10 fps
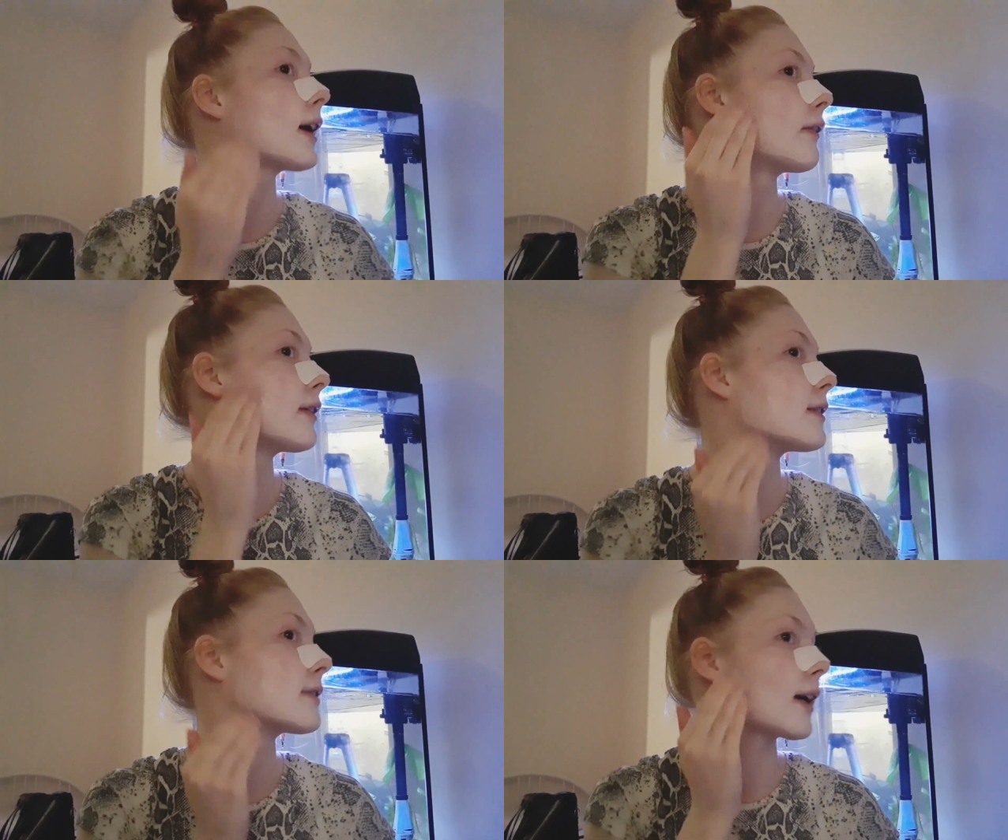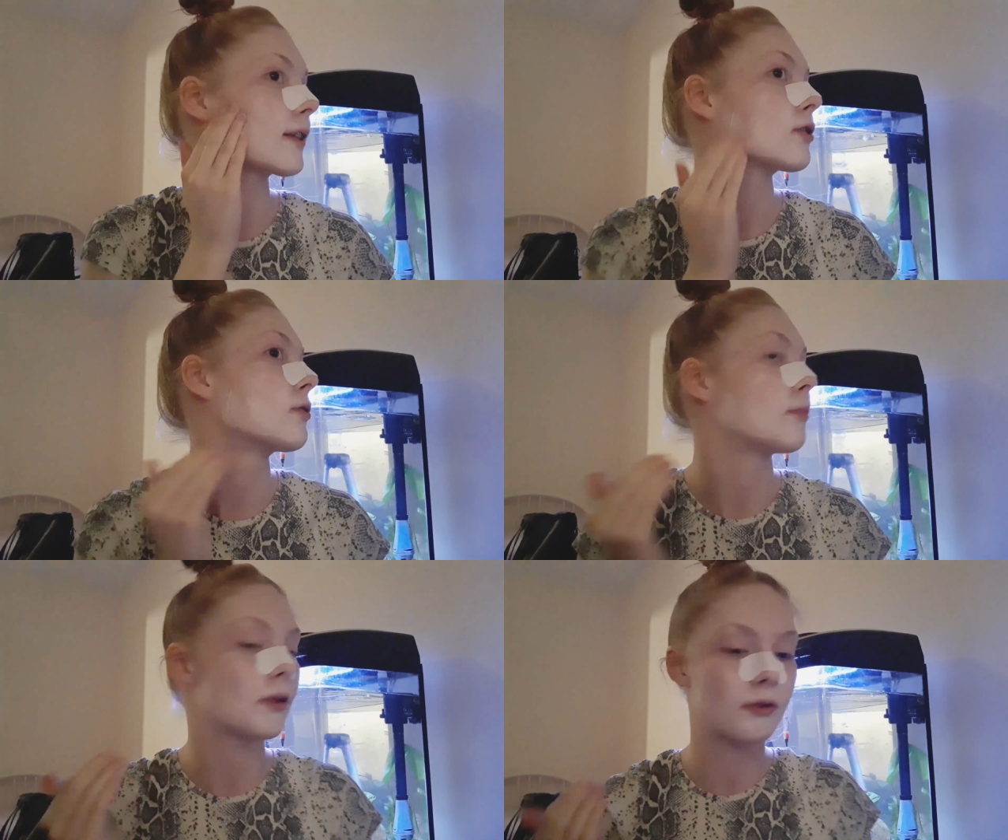count the exact
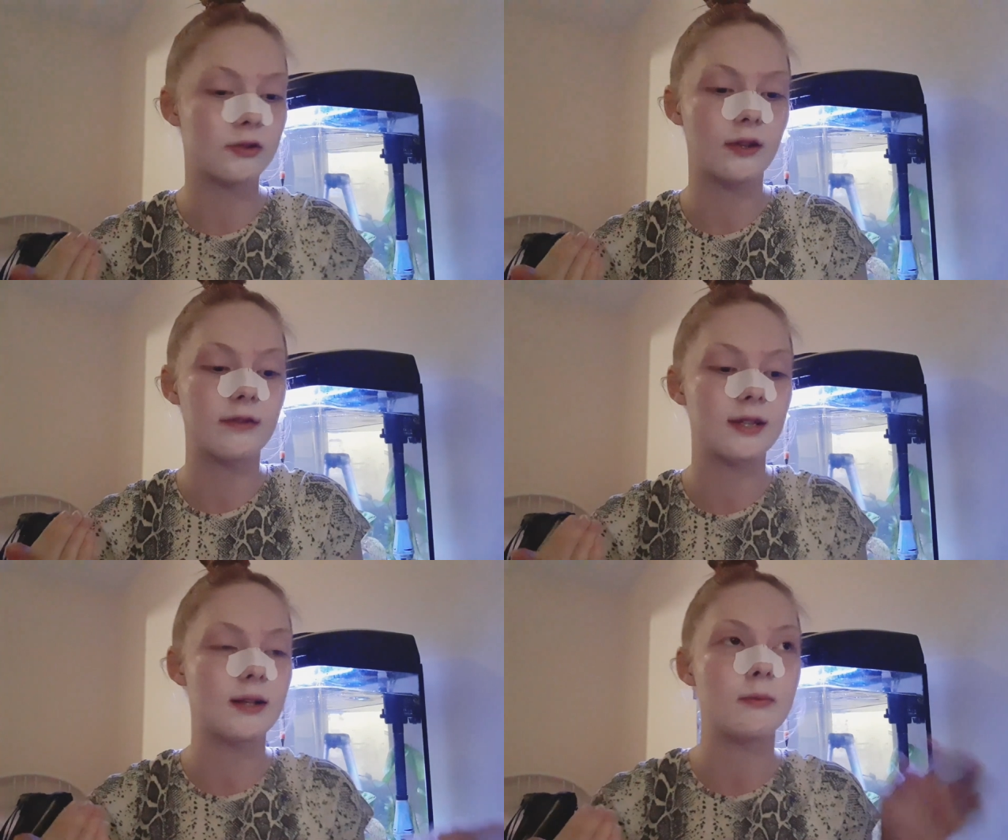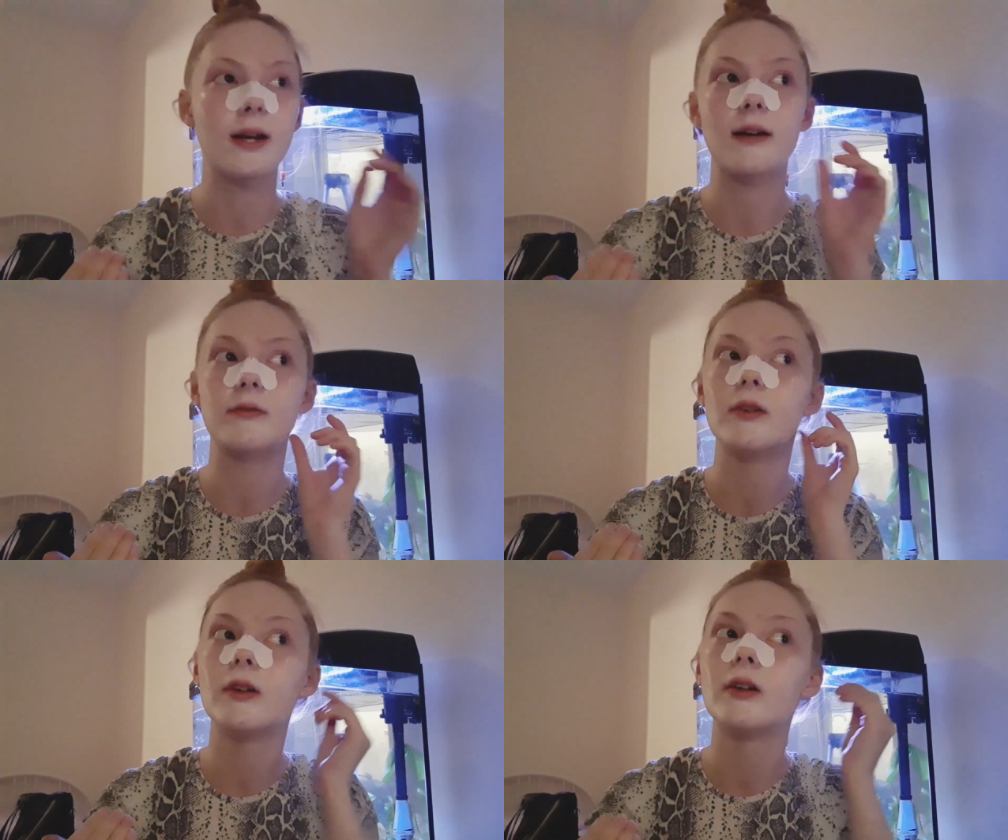number because obviously we have
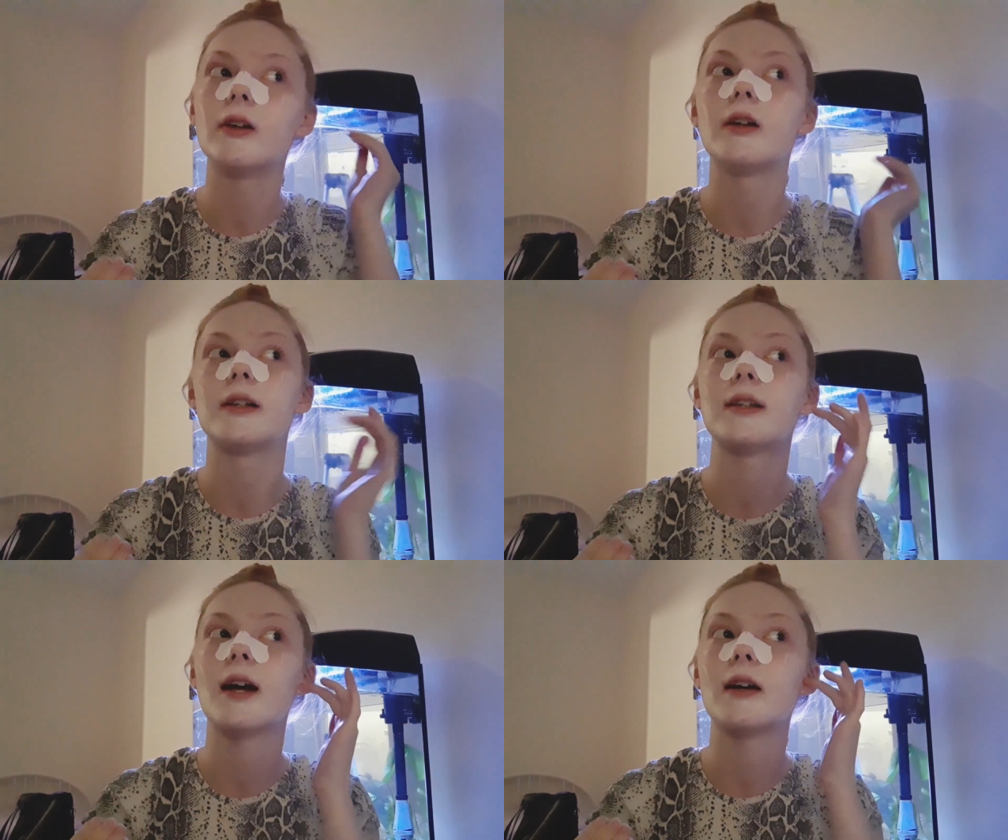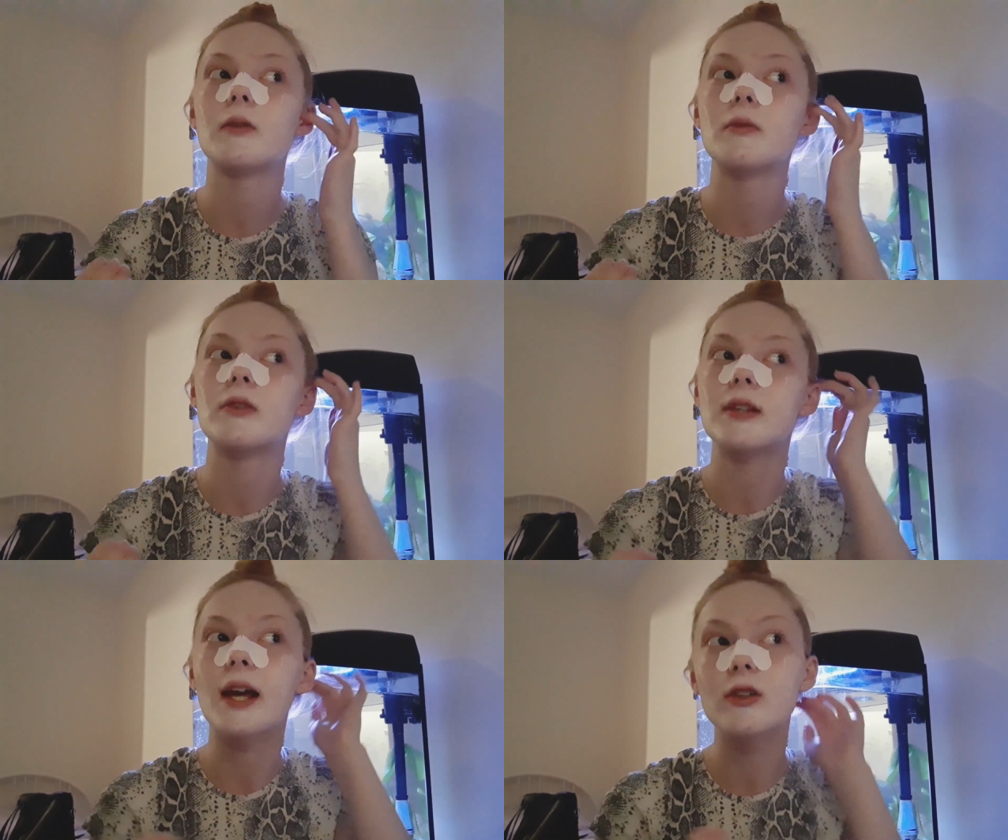a tank
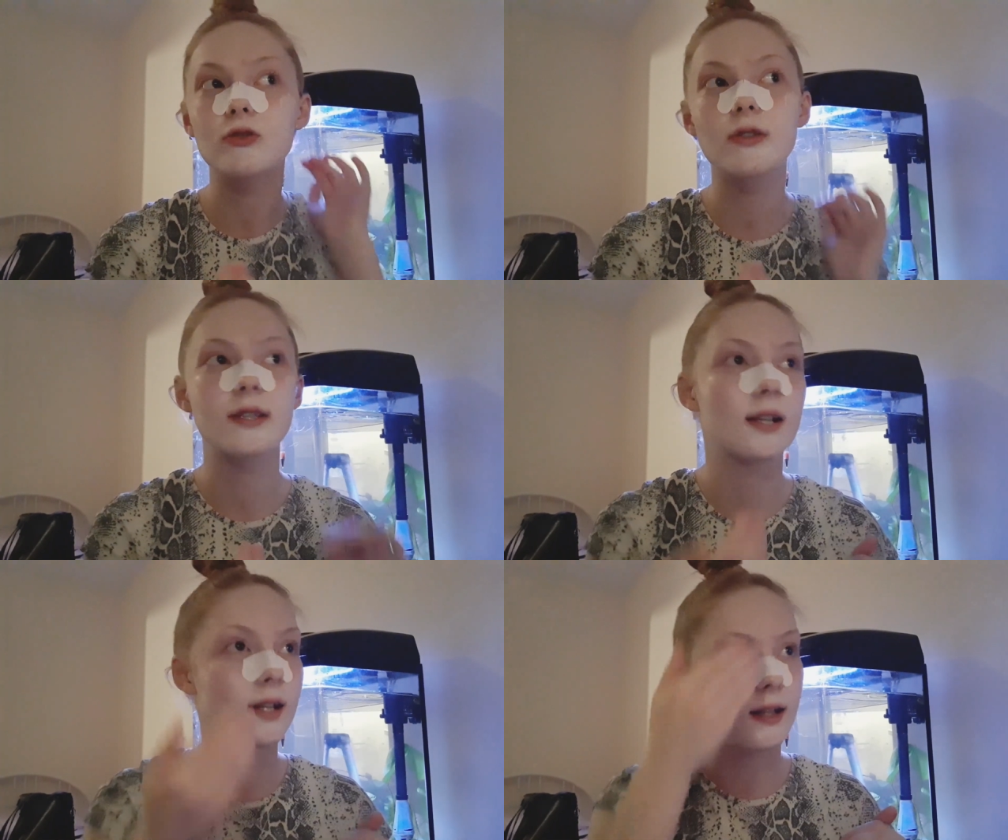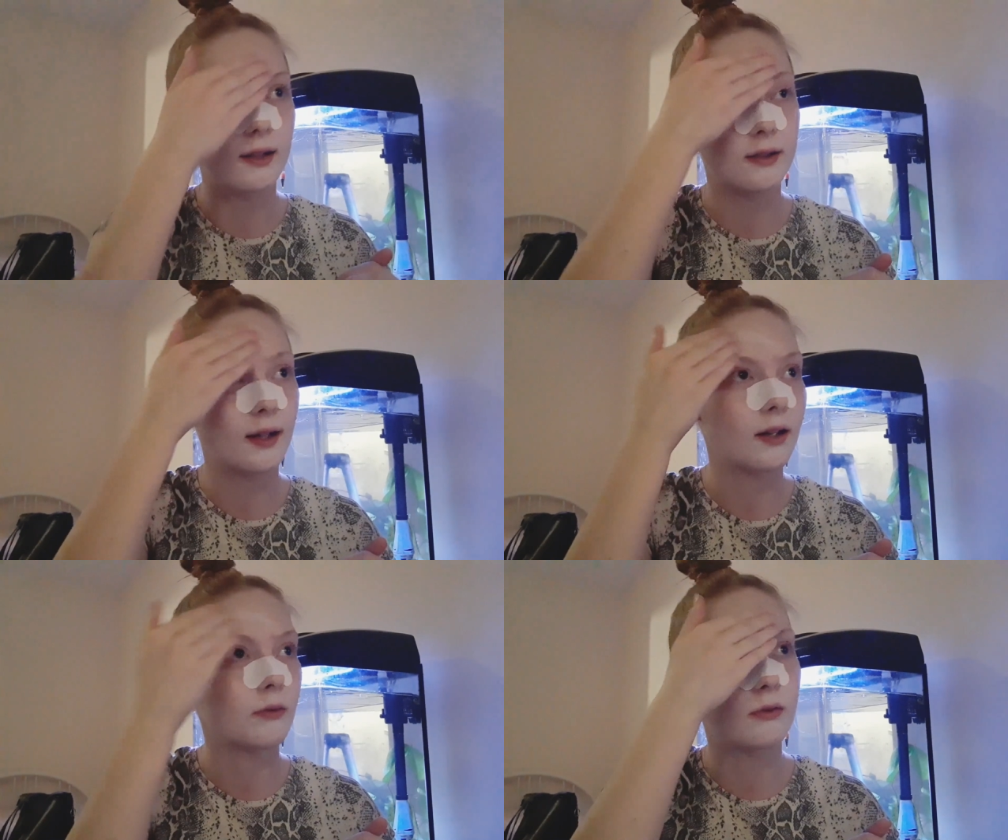with tetras in it and a
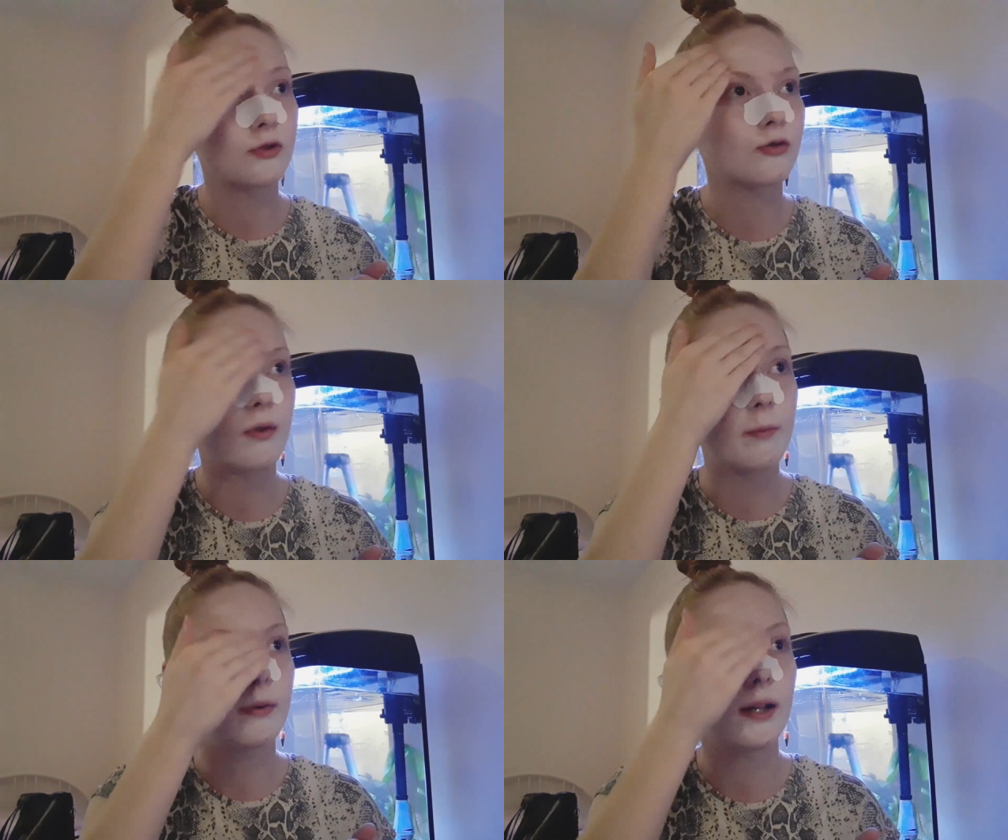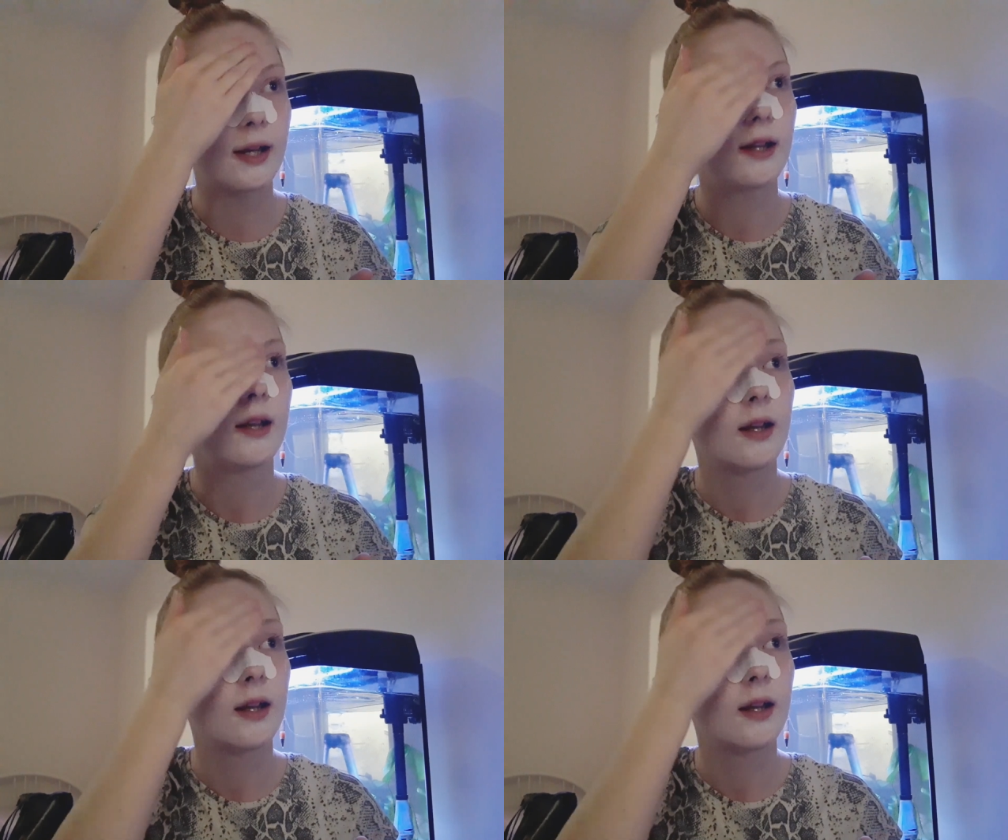tank with shrimp in it.